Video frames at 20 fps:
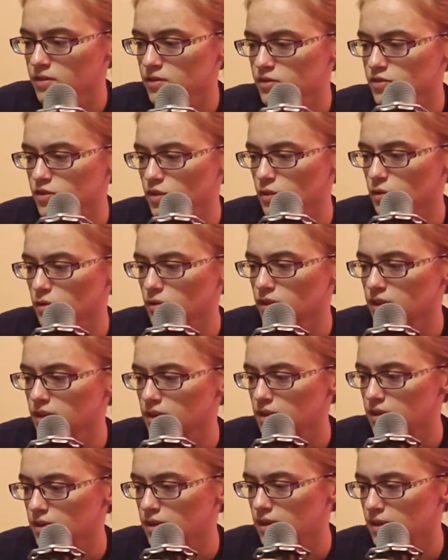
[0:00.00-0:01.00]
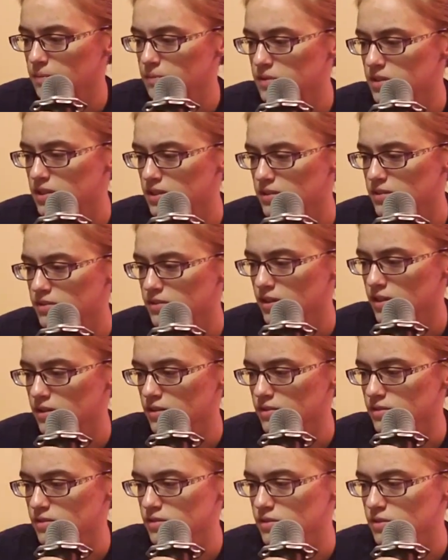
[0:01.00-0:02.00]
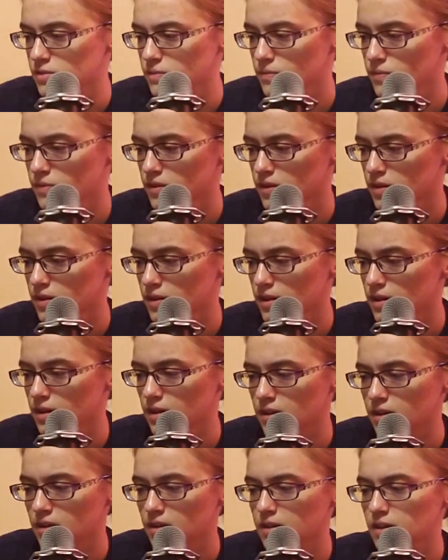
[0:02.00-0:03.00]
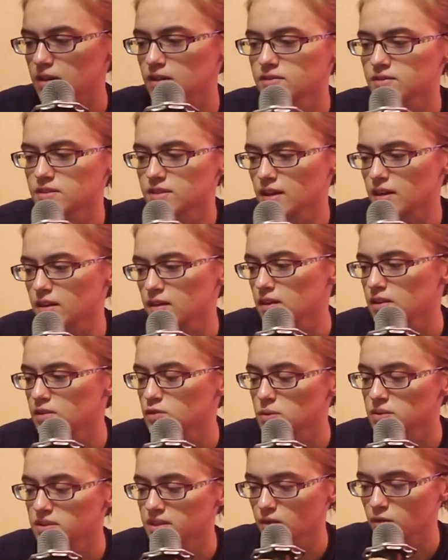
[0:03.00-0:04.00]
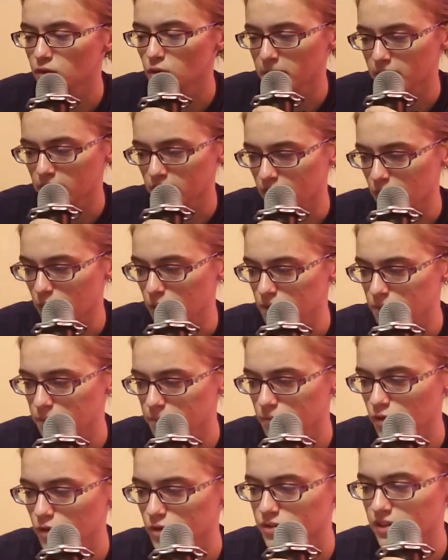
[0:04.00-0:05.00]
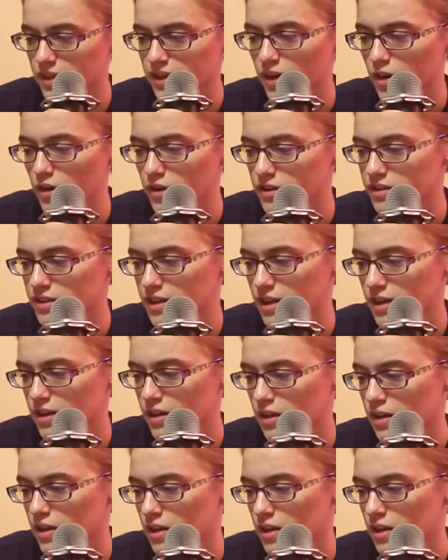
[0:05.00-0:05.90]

So the EMT says he's dead. He's been dead for about an hour. Looks like a heart attack.